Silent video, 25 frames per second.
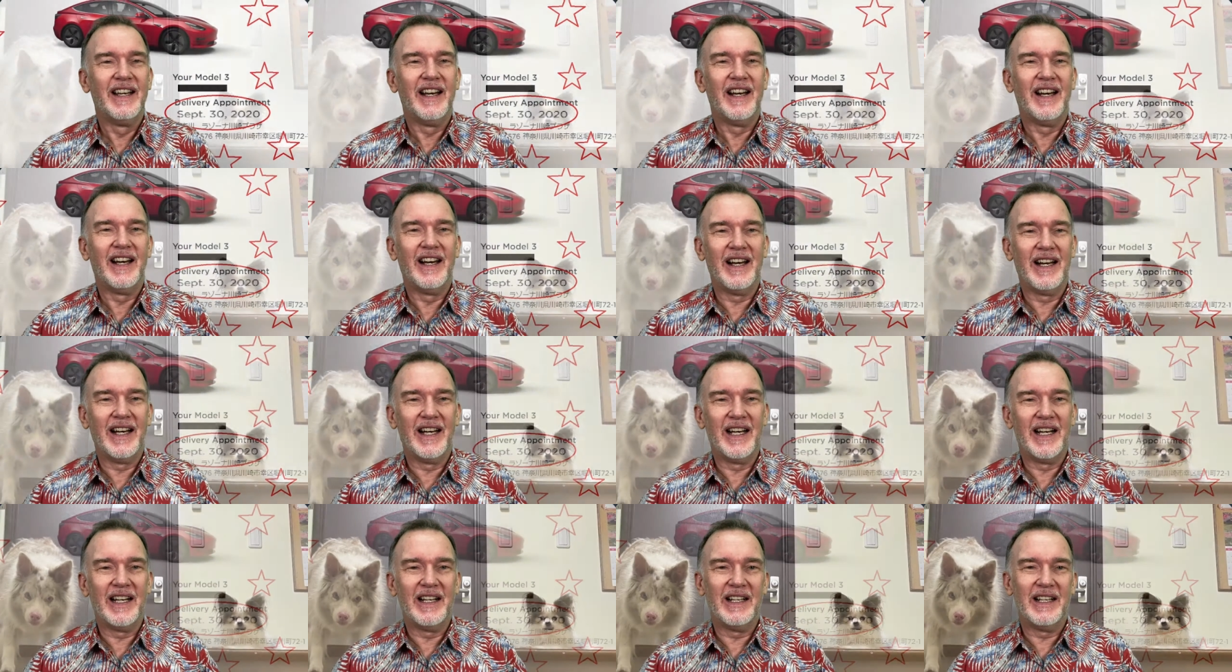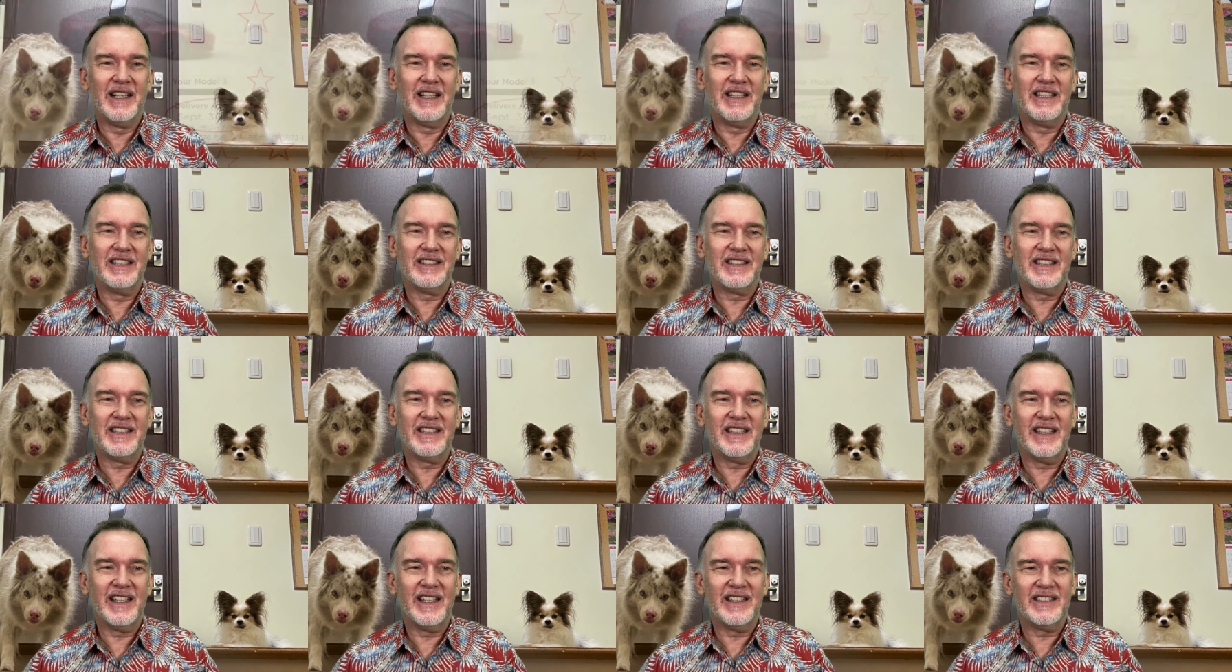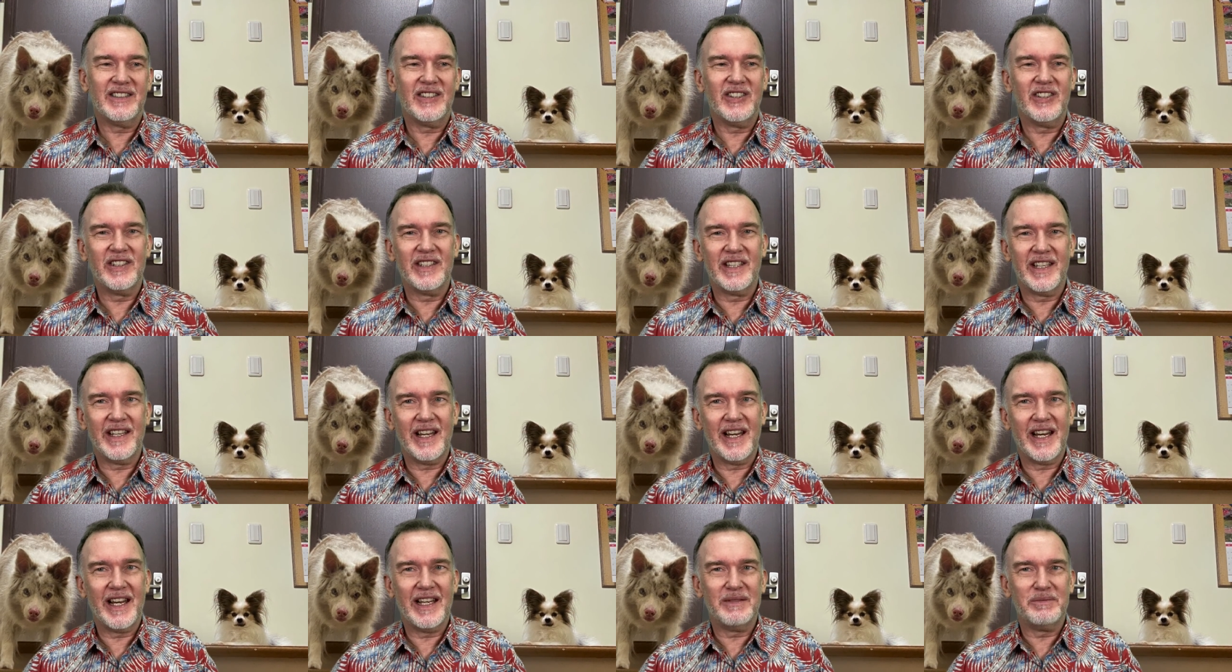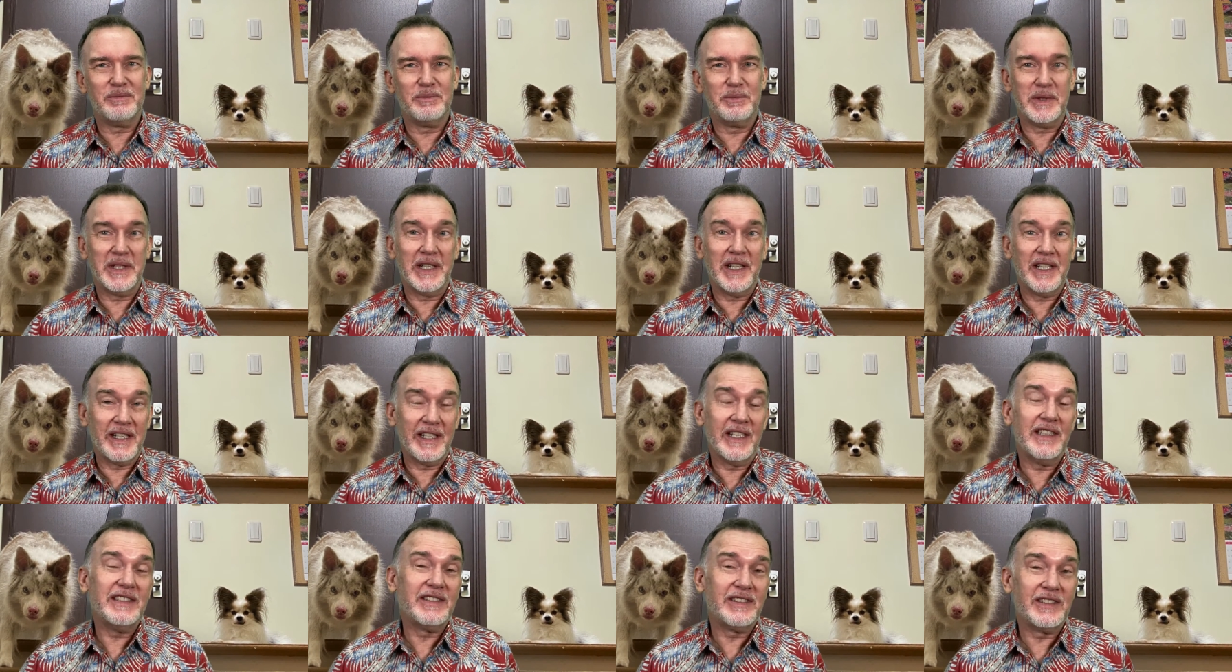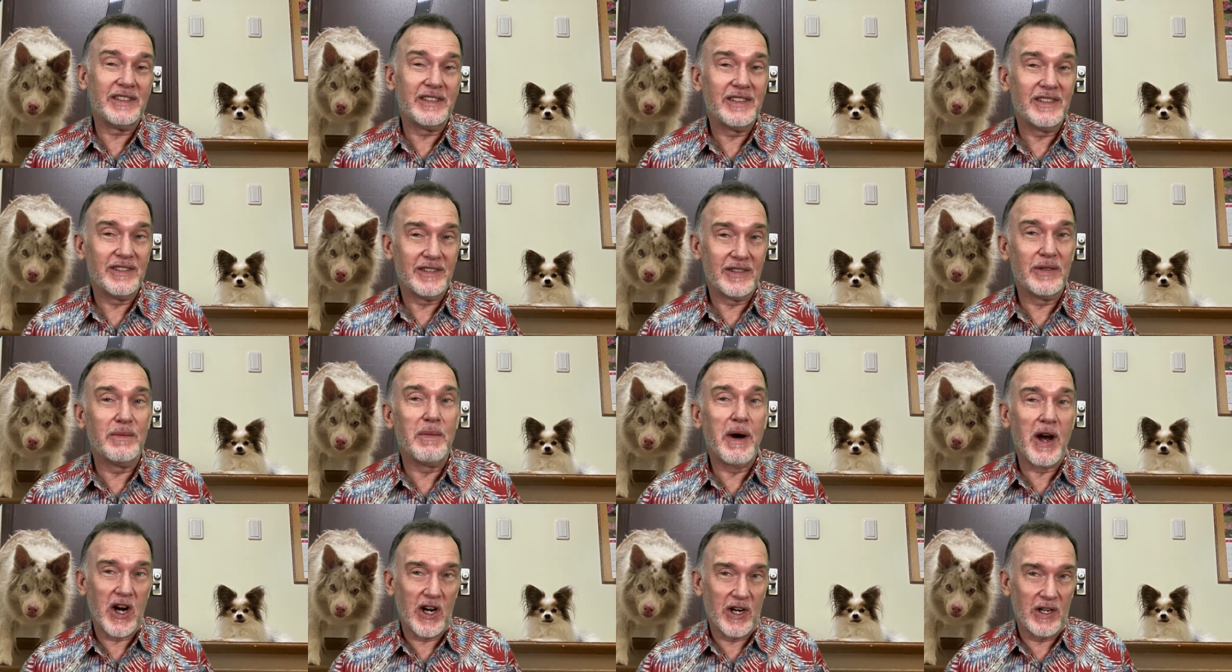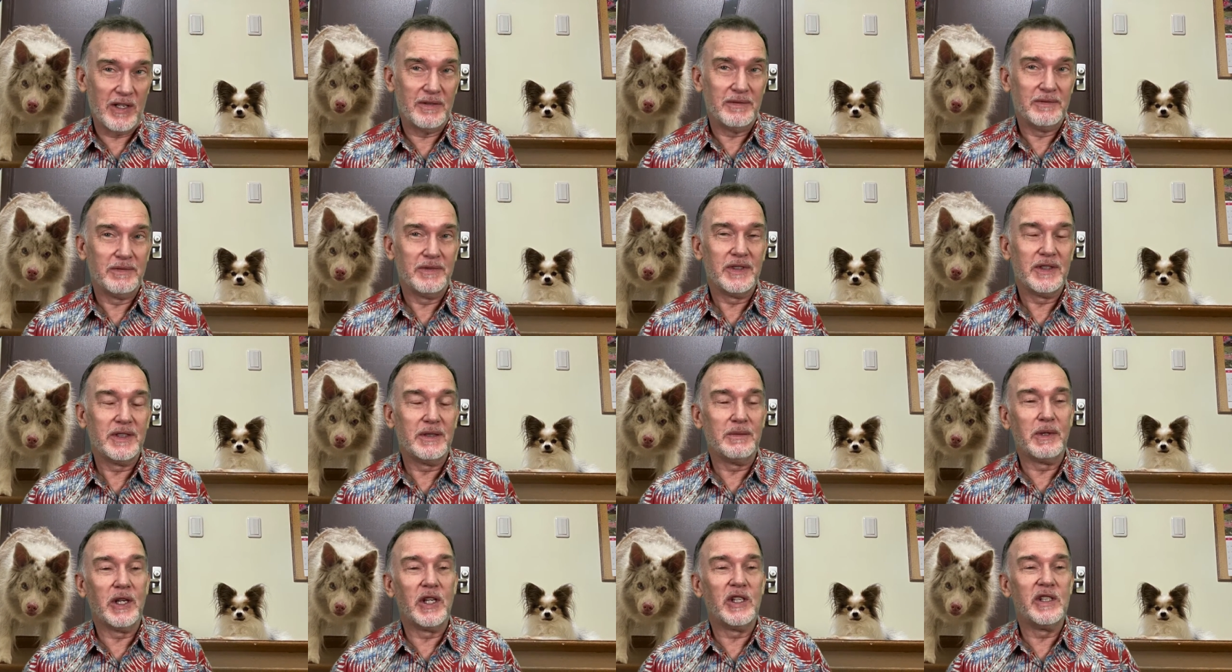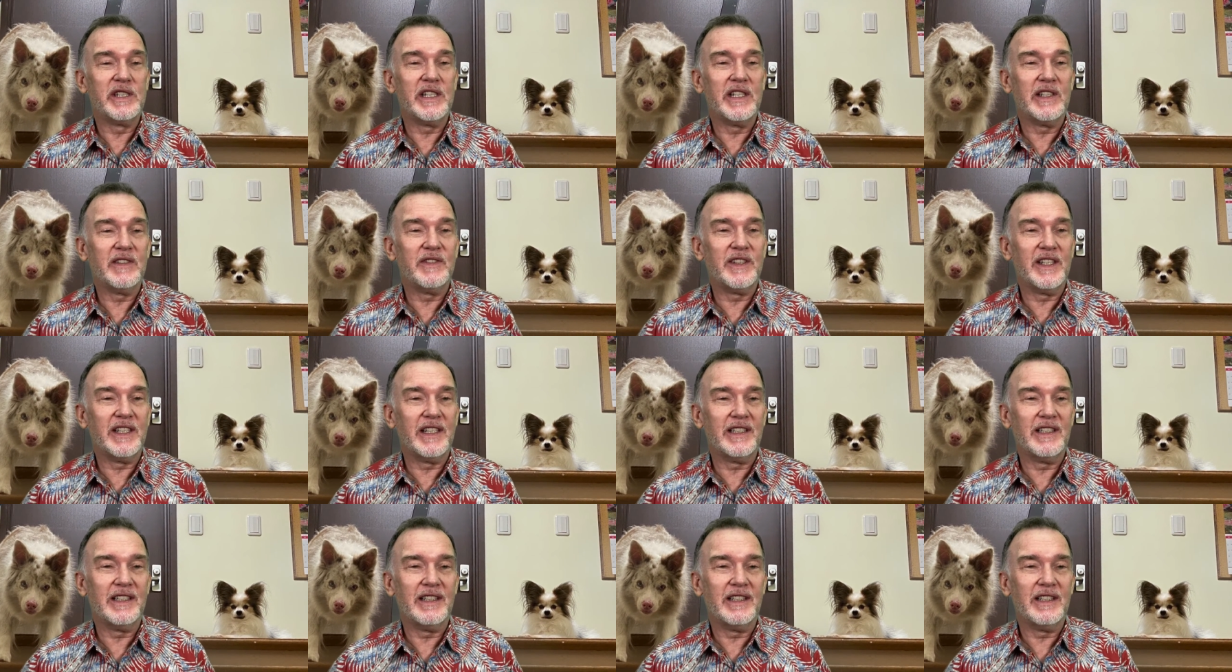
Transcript: Uh, I'll get to that, but it's tomorrow. Tomorrow evening,